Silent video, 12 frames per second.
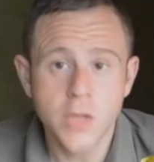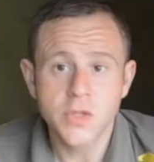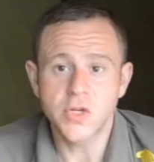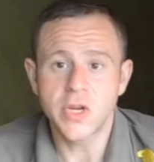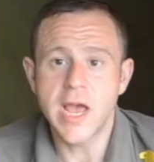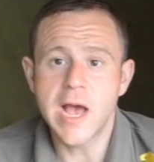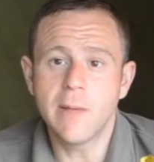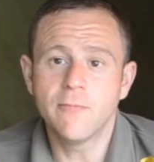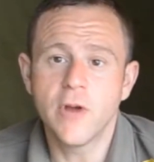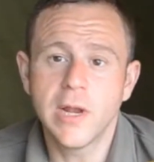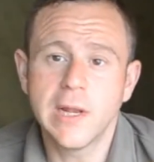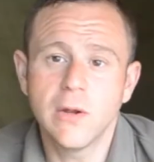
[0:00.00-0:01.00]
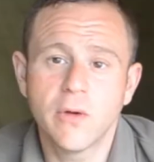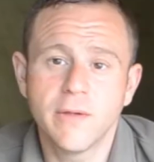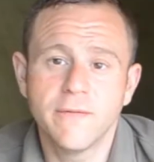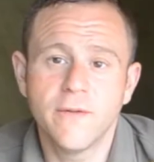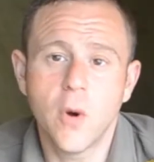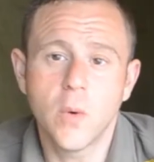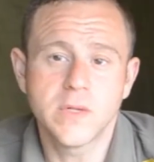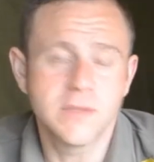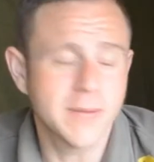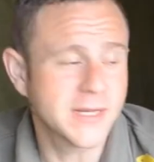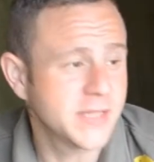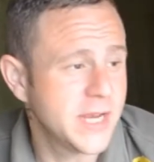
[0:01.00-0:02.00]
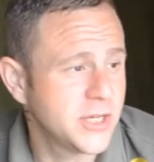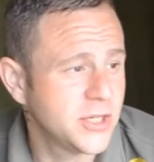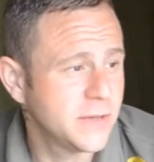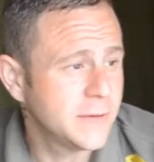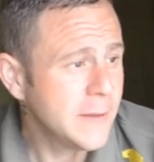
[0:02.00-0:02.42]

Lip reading: So yeah, I'm really looking forward to my session.